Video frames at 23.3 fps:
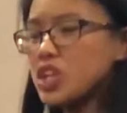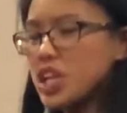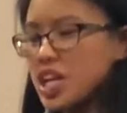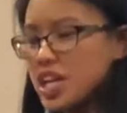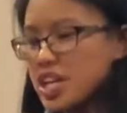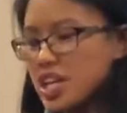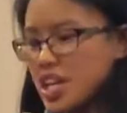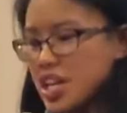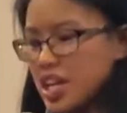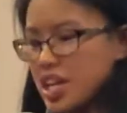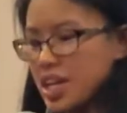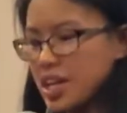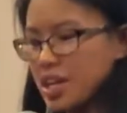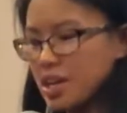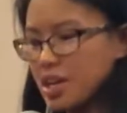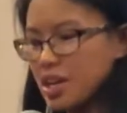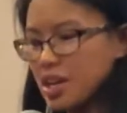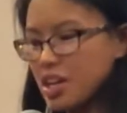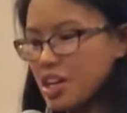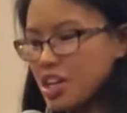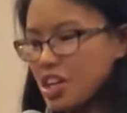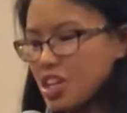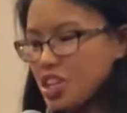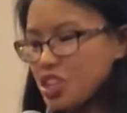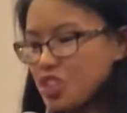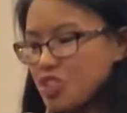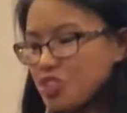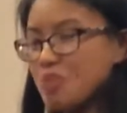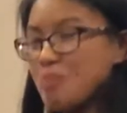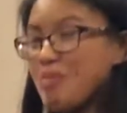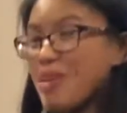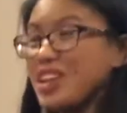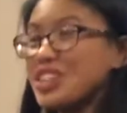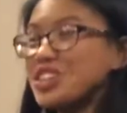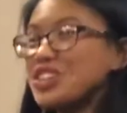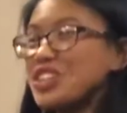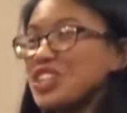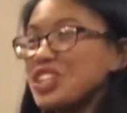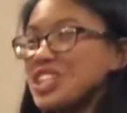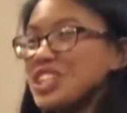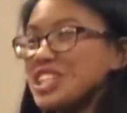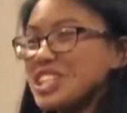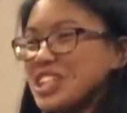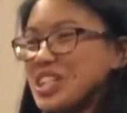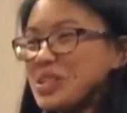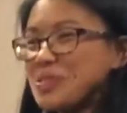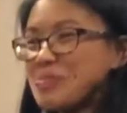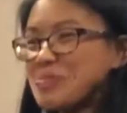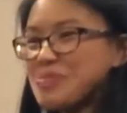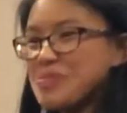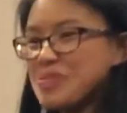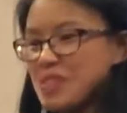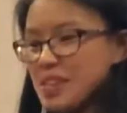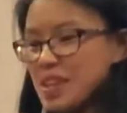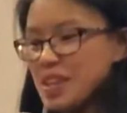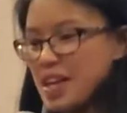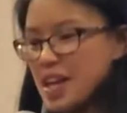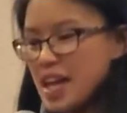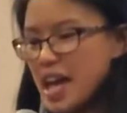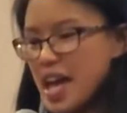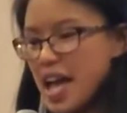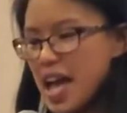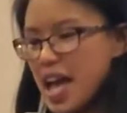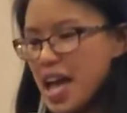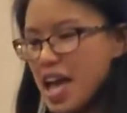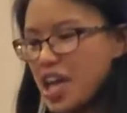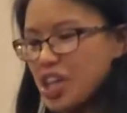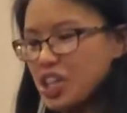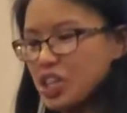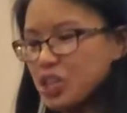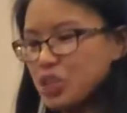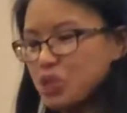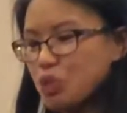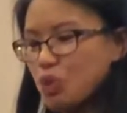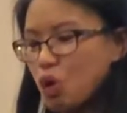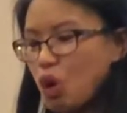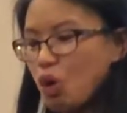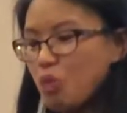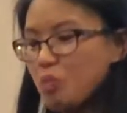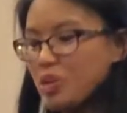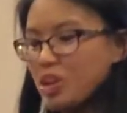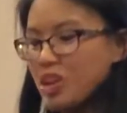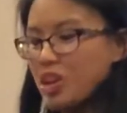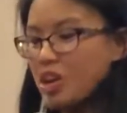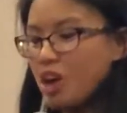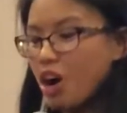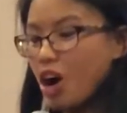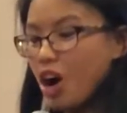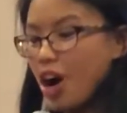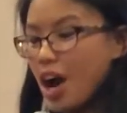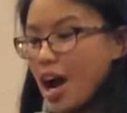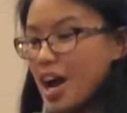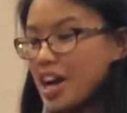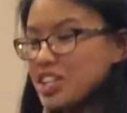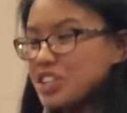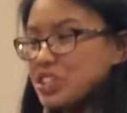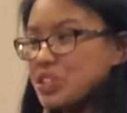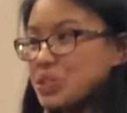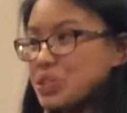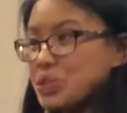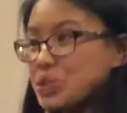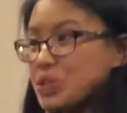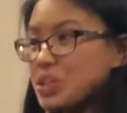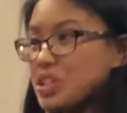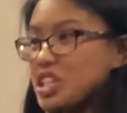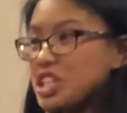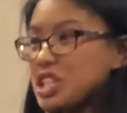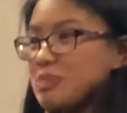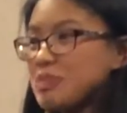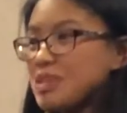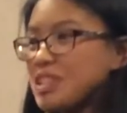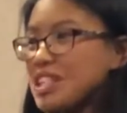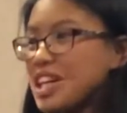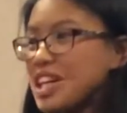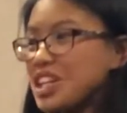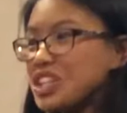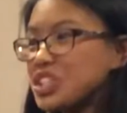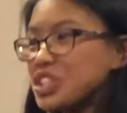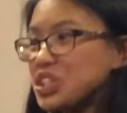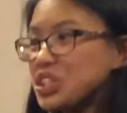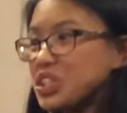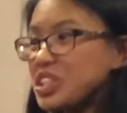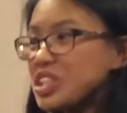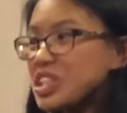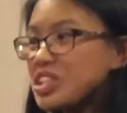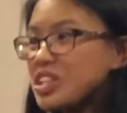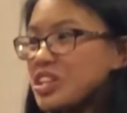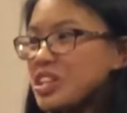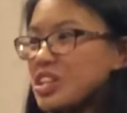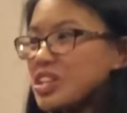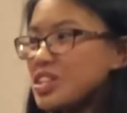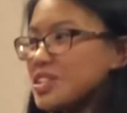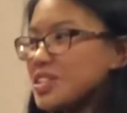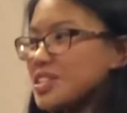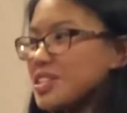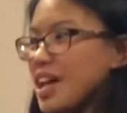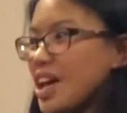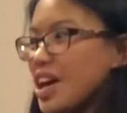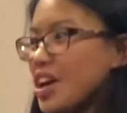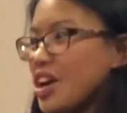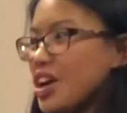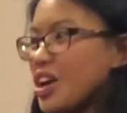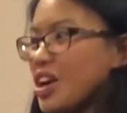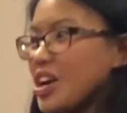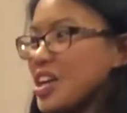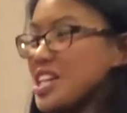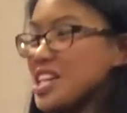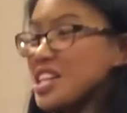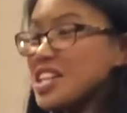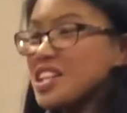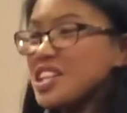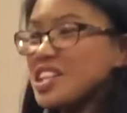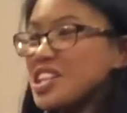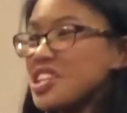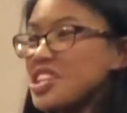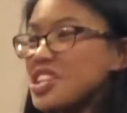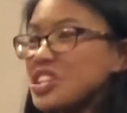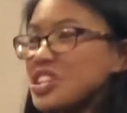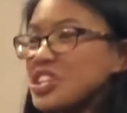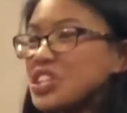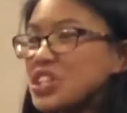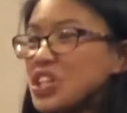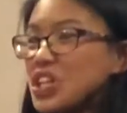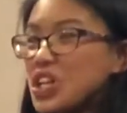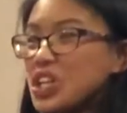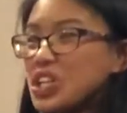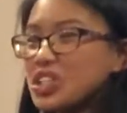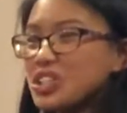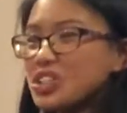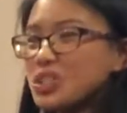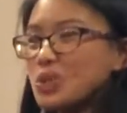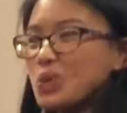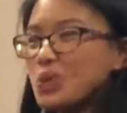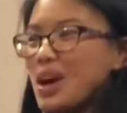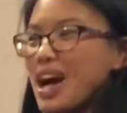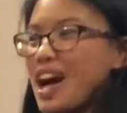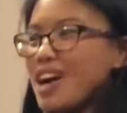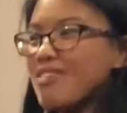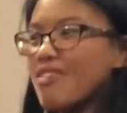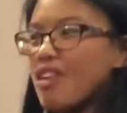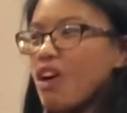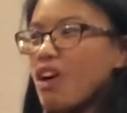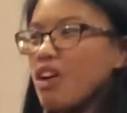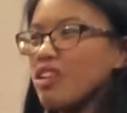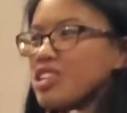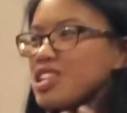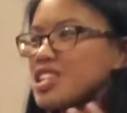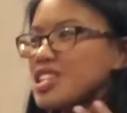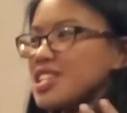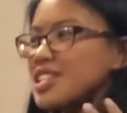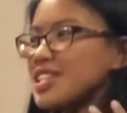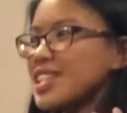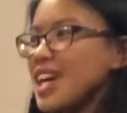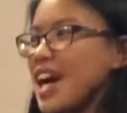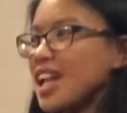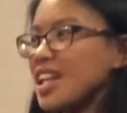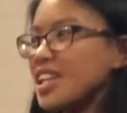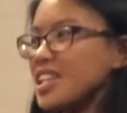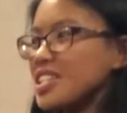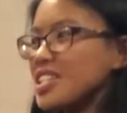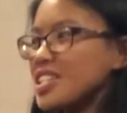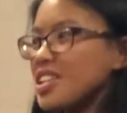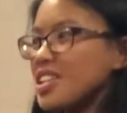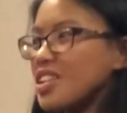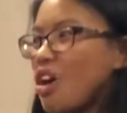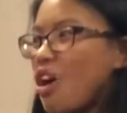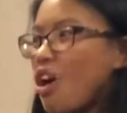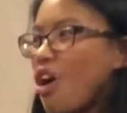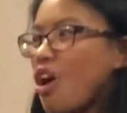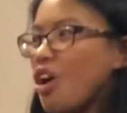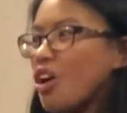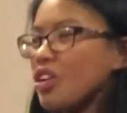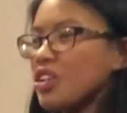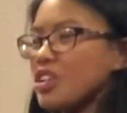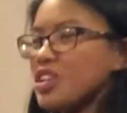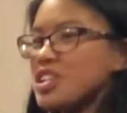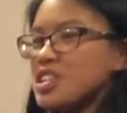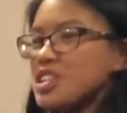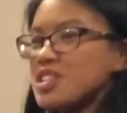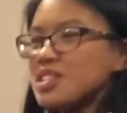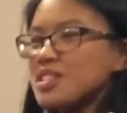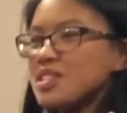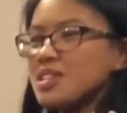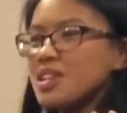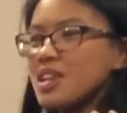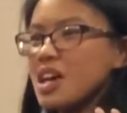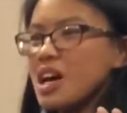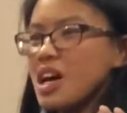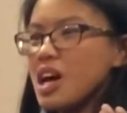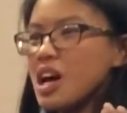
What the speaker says: training, through mentorship, and through opening our eyes to these potential leaders that are hidden in the church, who have all these talents and all these